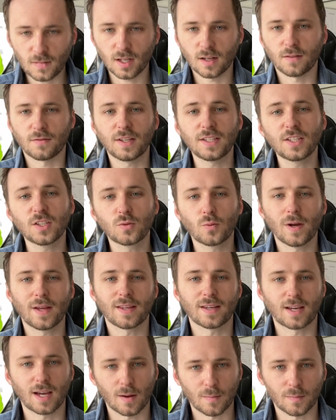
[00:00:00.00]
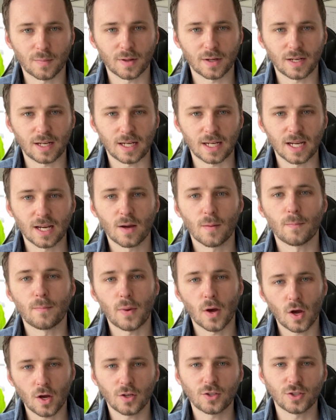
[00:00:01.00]
This is where the company
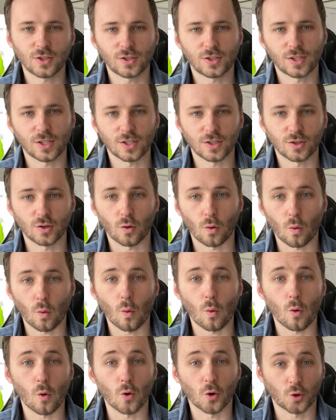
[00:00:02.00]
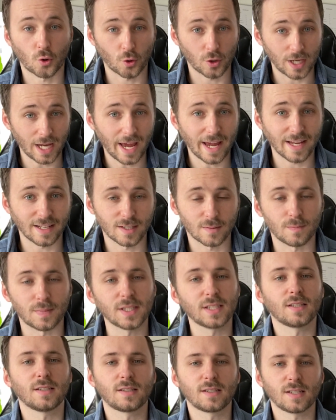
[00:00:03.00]
purchases or creates
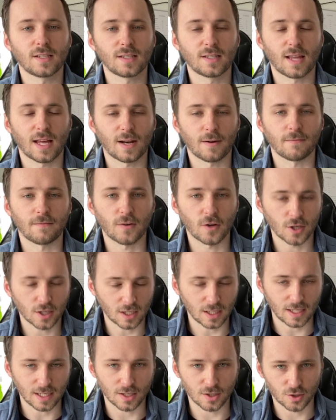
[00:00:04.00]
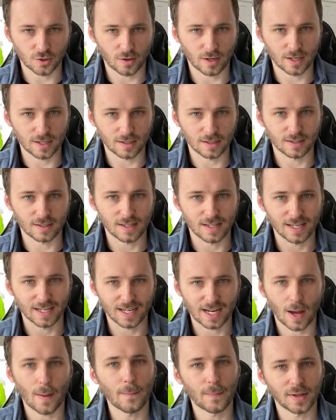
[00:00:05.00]
businesses that are vertically integrated into their
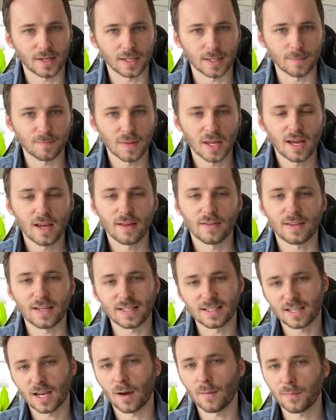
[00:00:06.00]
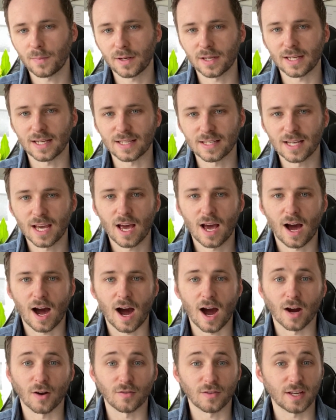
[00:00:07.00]
company. These companies
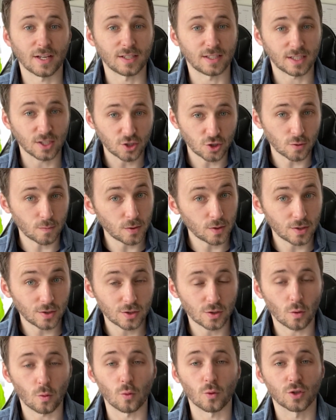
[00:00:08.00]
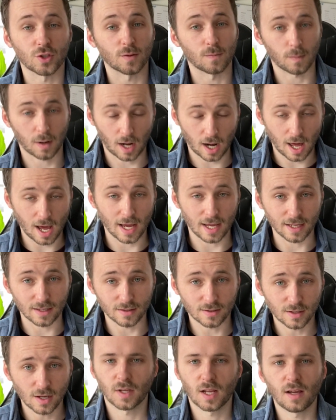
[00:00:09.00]
are their distributors or
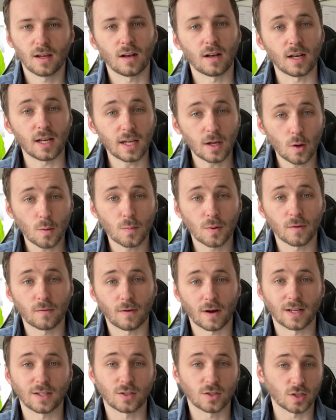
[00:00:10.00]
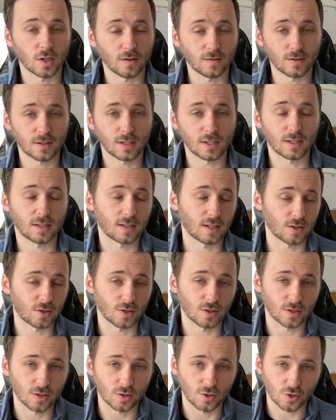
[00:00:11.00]
suppliers. NIO provides services such
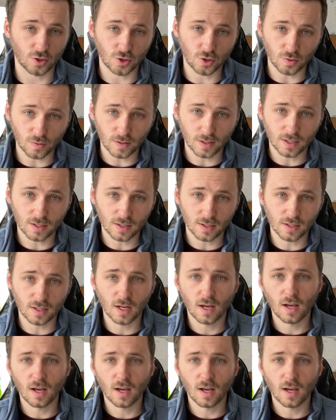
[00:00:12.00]
as insurance,